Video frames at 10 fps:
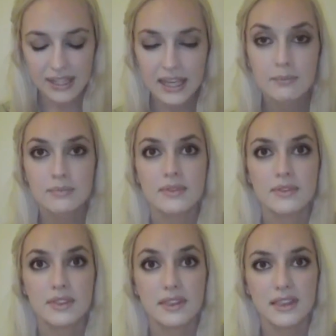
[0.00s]
kept
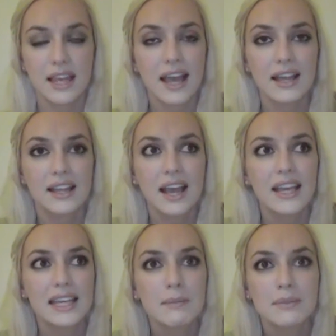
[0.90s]

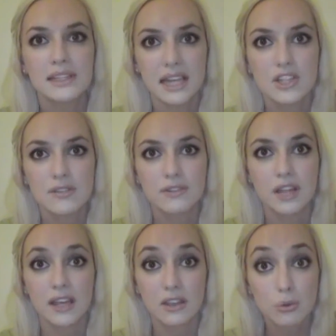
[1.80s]
the ledger for
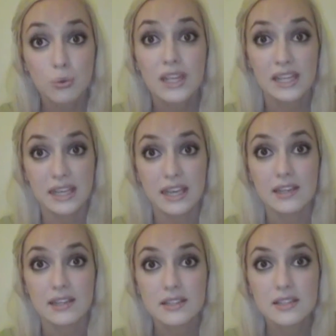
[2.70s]
like 3
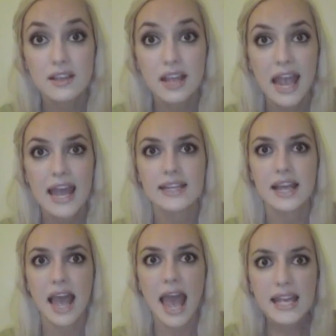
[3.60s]
years, and
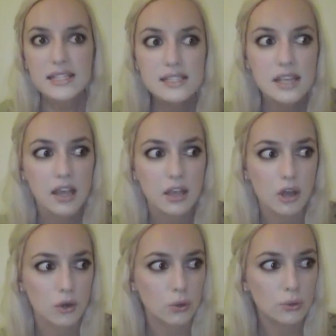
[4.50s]
as I
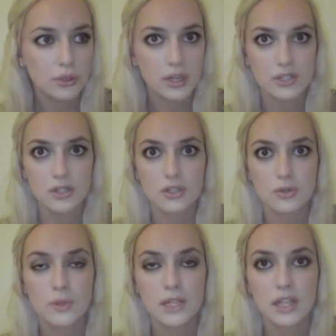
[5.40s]
got older, I started
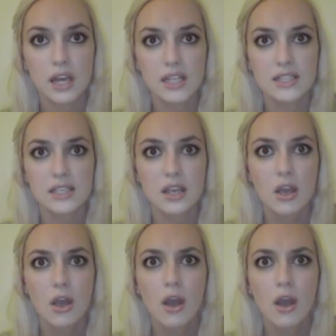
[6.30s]
to realize